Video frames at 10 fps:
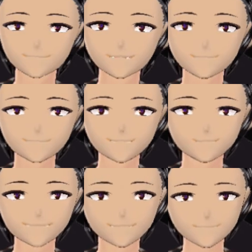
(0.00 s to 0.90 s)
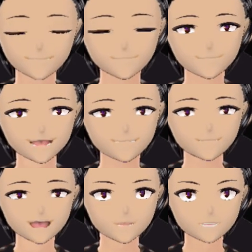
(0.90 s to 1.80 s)
prove the existence of the
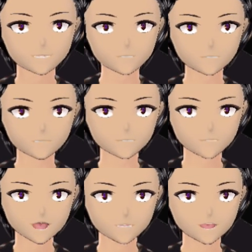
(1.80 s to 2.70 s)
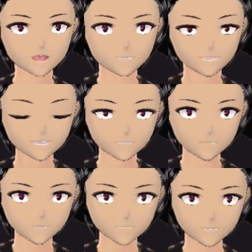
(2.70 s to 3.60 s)
Mothman, and on top of that, there's even a